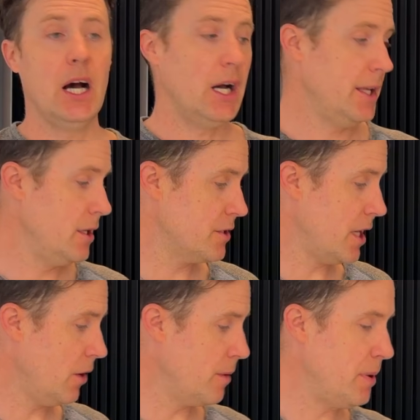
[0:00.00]
Here's
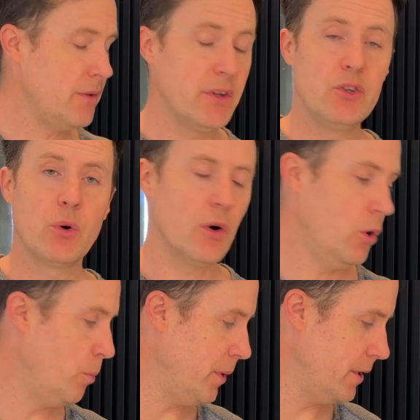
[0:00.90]
how the pivot door
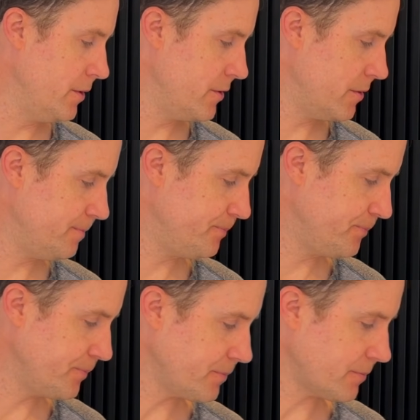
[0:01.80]
opens.
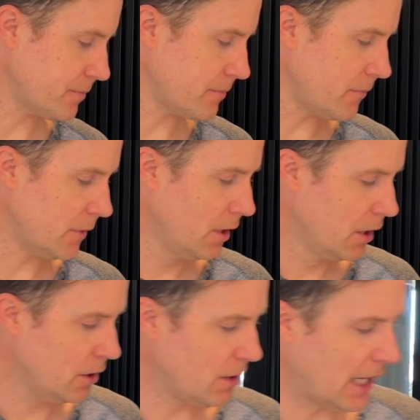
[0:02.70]

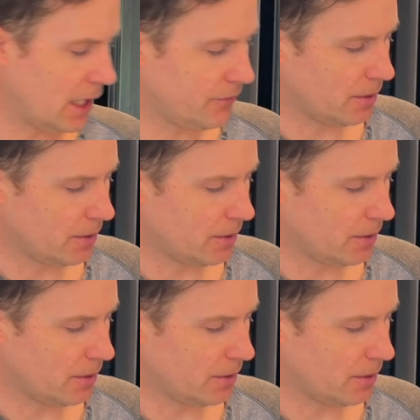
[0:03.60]
You have a